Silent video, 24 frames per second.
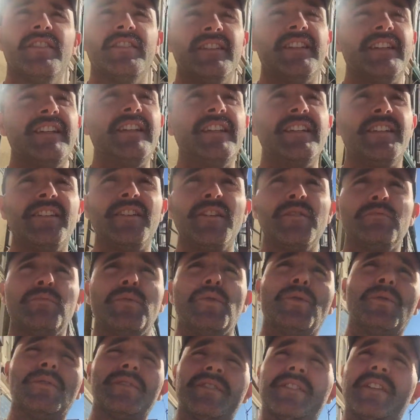he ended up
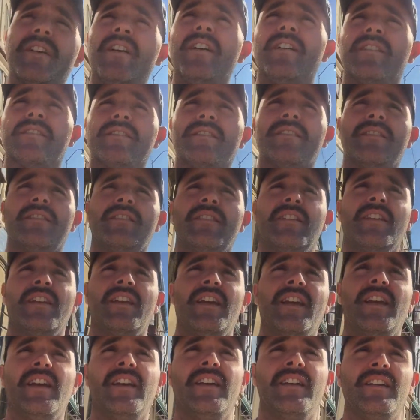pulling his gun
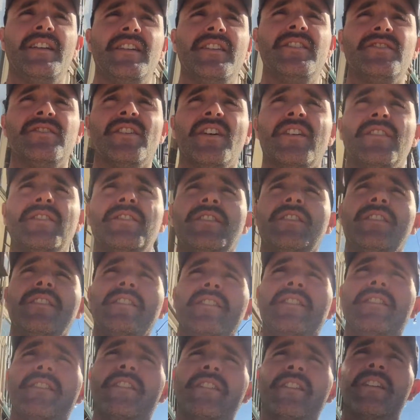and he shot
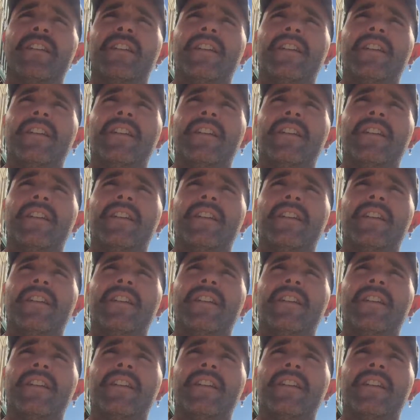the